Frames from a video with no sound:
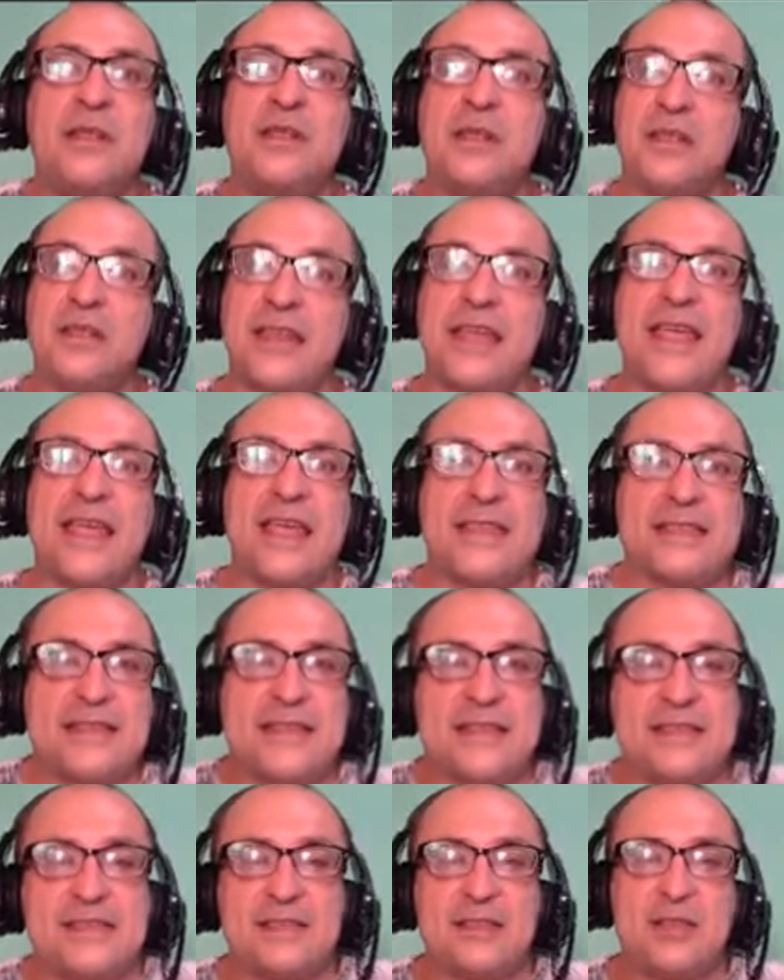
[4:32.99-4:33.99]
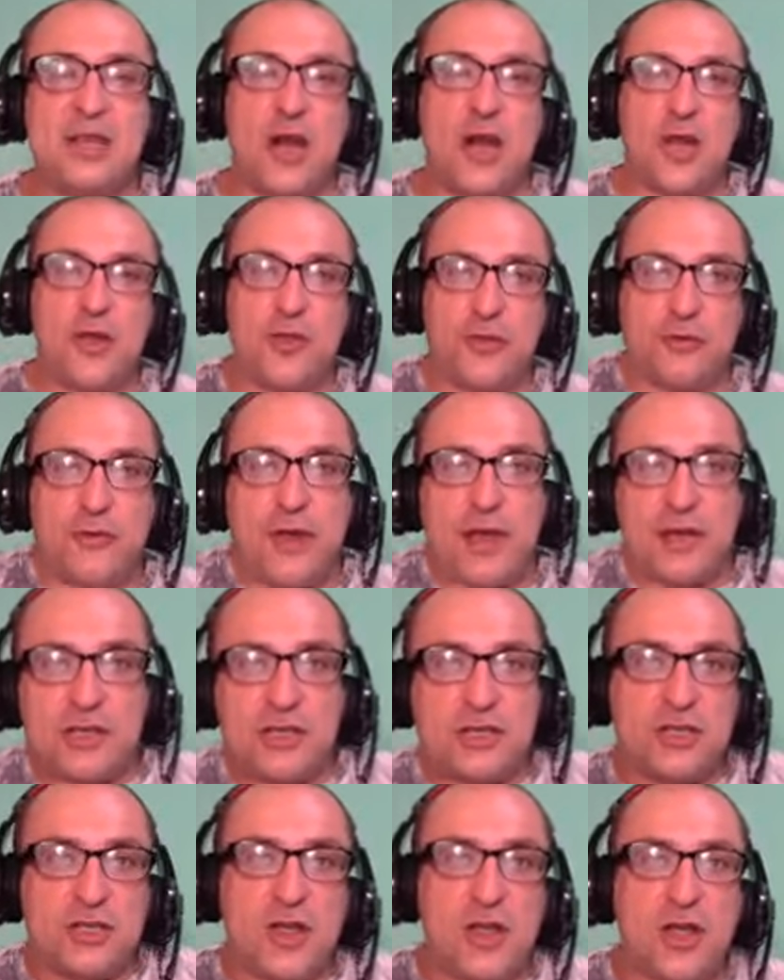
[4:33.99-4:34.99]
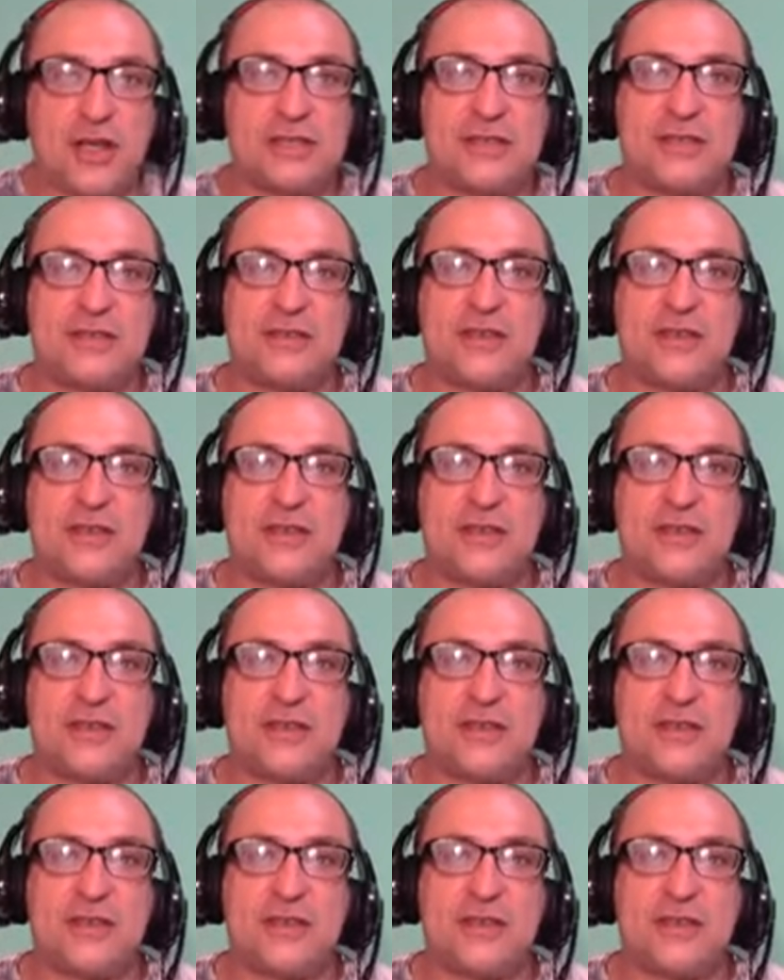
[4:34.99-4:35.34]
The thing is, the Russians lost,